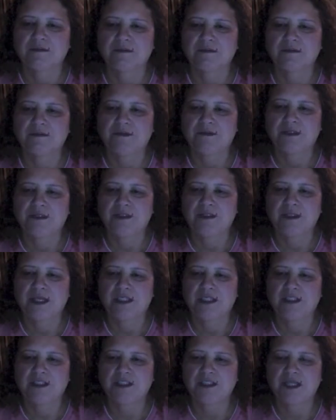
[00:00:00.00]
Feel
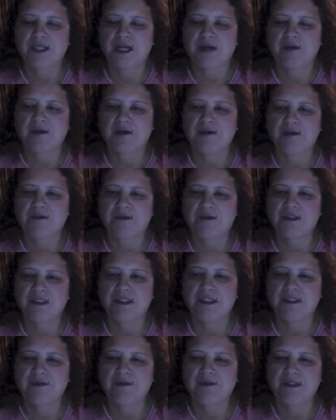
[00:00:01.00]
that shower of
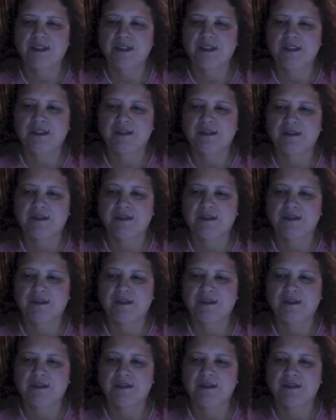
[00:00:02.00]
liquid,